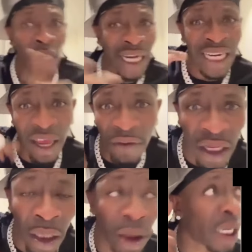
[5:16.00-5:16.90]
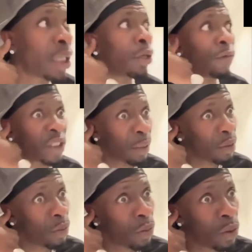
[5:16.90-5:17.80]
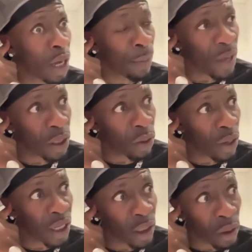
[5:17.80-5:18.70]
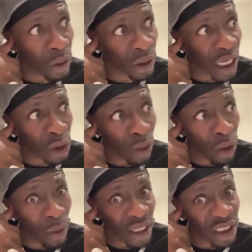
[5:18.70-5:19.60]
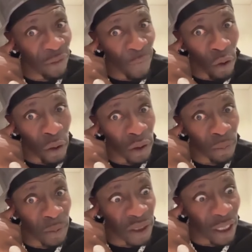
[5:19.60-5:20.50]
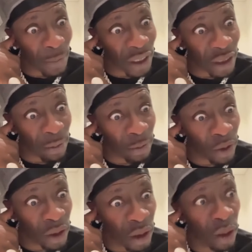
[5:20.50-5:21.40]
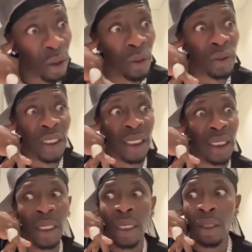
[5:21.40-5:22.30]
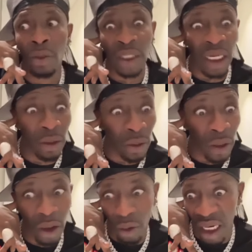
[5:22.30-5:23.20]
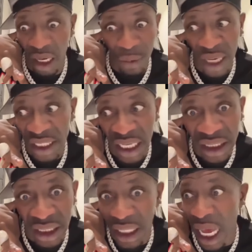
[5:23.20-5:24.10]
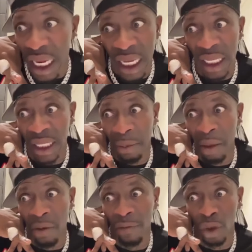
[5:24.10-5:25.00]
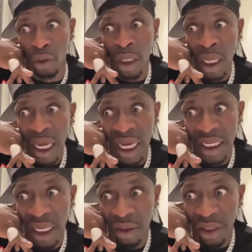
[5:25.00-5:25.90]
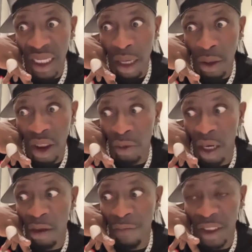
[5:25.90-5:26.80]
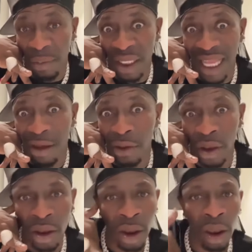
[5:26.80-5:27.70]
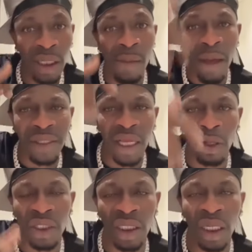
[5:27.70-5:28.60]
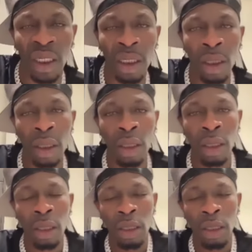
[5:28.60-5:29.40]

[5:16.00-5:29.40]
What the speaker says: You go say go there the evening. Charlie, go send me more. I beg you. I did court. I swallow one chair for court. Please, I beg, send me money. Oh, Charlie, next time they go court right now, where the judge in car can't enter my mouth, so I did in critical condition, and they give me 1,000. That be how Mr. Logic did.